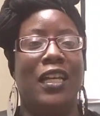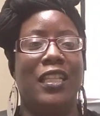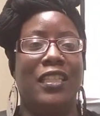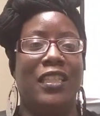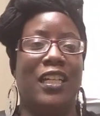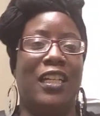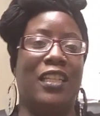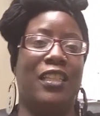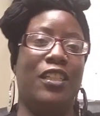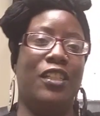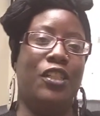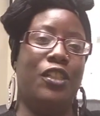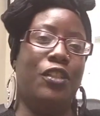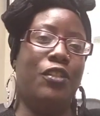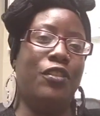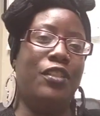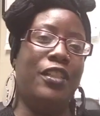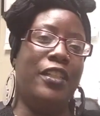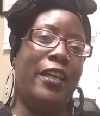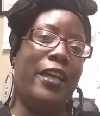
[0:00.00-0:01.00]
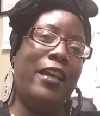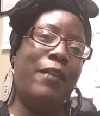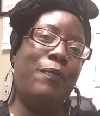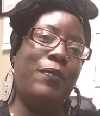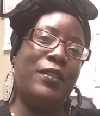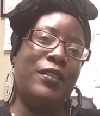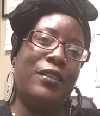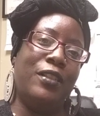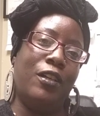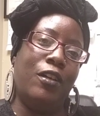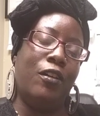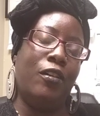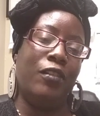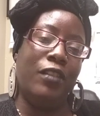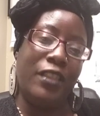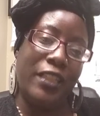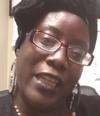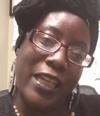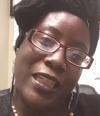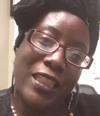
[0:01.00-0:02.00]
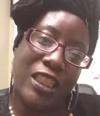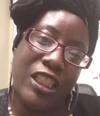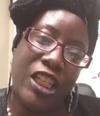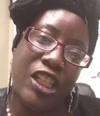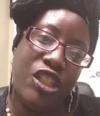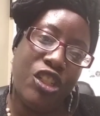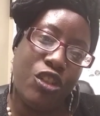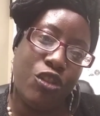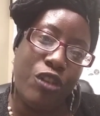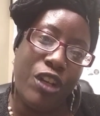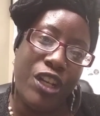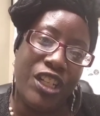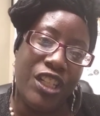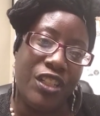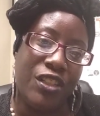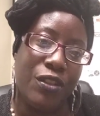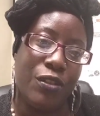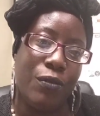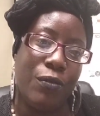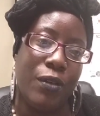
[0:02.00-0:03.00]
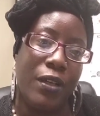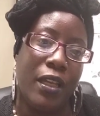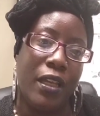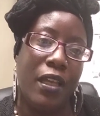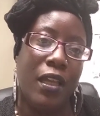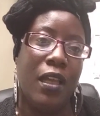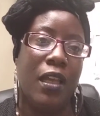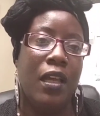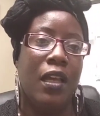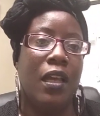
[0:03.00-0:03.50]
another juicy episode. Let's get straight into it.